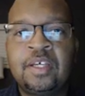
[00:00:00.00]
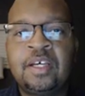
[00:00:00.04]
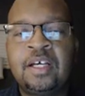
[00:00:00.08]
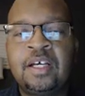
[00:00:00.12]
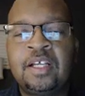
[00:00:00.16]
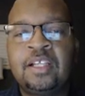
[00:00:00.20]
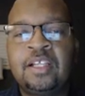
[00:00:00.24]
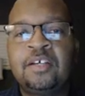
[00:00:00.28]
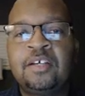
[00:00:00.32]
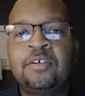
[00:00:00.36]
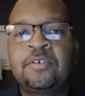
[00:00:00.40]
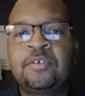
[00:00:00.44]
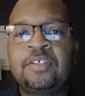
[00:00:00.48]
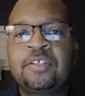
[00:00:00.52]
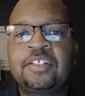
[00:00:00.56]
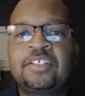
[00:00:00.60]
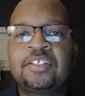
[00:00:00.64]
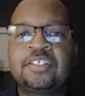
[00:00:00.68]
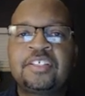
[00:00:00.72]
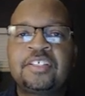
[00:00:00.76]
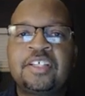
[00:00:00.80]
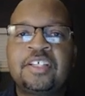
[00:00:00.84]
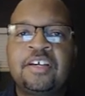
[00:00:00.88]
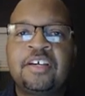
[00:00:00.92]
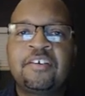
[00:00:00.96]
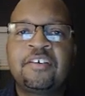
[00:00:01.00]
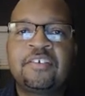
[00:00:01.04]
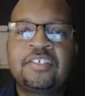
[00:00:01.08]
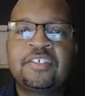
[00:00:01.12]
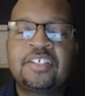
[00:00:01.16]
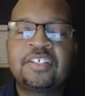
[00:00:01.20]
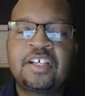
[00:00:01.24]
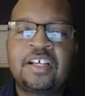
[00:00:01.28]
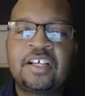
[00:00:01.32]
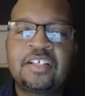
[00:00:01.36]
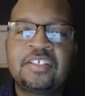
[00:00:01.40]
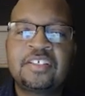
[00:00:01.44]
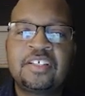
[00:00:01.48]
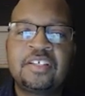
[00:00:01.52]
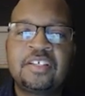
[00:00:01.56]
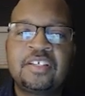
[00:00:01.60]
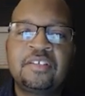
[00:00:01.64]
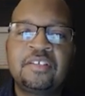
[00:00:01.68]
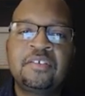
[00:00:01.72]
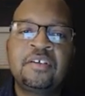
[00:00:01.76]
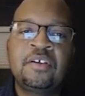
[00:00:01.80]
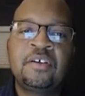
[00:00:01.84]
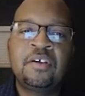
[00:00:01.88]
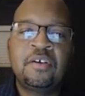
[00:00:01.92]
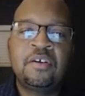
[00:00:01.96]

Hello, this is Darrin Johnson.